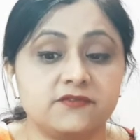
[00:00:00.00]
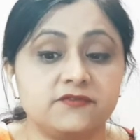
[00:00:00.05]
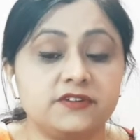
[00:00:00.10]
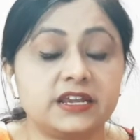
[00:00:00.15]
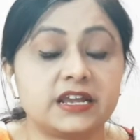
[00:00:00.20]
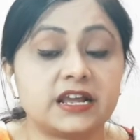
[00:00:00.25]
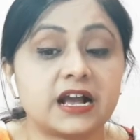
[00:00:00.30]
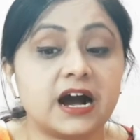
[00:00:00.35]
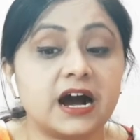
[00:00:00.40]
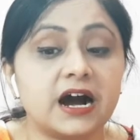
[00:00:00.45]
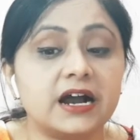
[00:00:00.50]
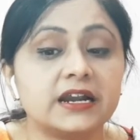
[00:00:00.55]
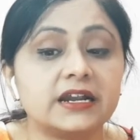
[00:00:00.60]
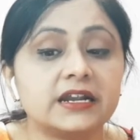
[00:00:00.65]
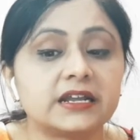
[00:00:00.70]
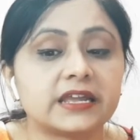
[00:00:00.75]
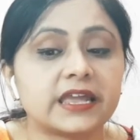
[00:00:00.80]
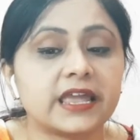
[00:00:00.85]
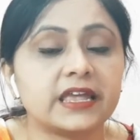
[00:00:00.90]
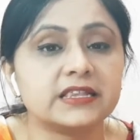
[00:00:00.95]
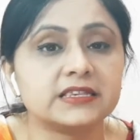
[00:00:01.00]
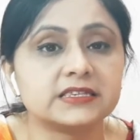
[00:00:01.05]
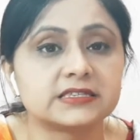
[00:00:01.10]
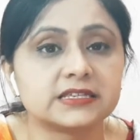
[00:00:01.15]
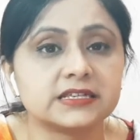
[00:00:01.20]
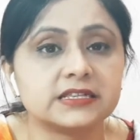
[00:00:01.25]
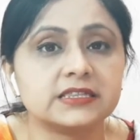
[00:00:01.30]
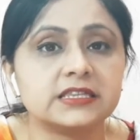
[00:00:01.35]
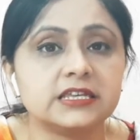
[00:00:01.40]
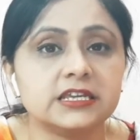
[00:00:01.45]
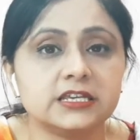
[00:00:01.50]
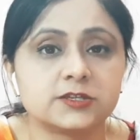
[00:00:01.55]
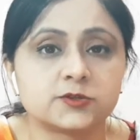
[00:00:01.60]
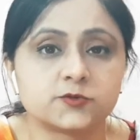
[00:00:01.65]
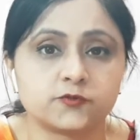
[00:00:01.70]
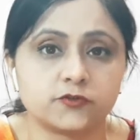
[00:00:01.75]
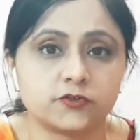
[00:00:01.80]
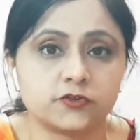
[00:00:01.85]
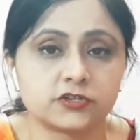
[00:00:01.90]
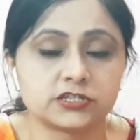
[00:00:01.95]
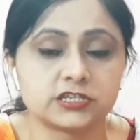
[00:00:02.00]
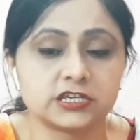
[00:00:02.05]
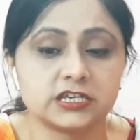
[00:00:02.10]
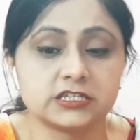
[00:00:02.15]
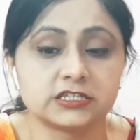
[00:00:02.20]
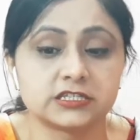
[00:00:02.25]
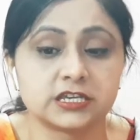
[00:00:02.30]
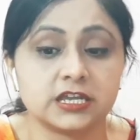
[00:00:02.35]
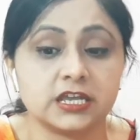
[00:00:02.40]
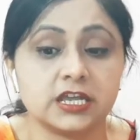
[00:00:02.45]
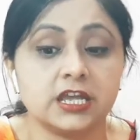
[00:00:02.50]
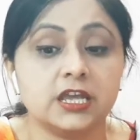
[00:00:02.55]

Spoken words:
We can't cancel these forces.